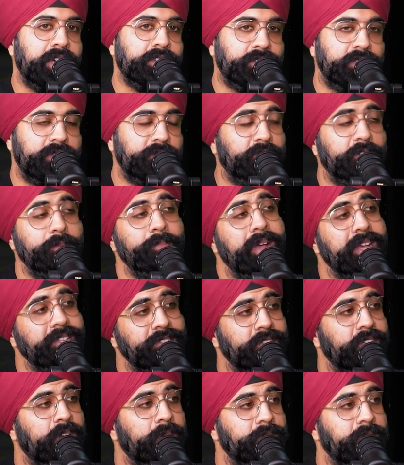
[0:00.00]
asking for mass
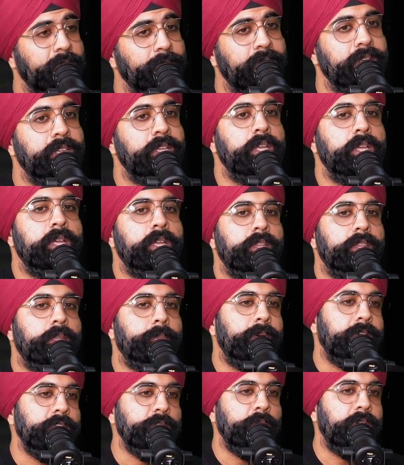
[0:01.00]
adoption. I mean, the
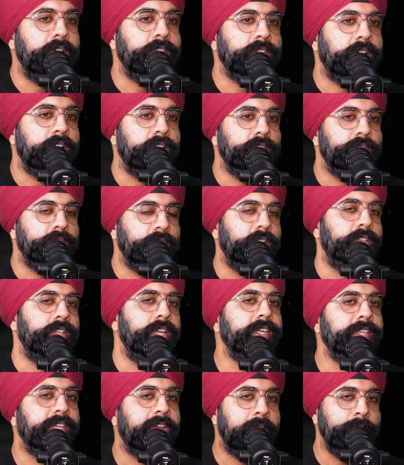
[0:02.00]
best way is kind of
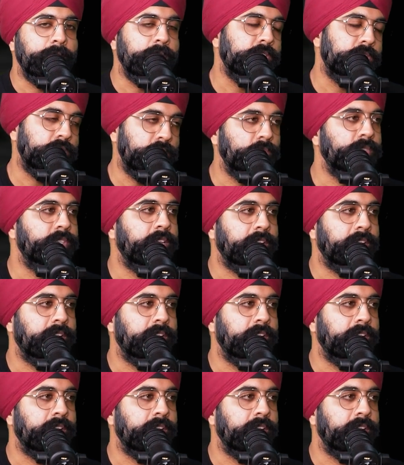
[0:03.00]
let gamers do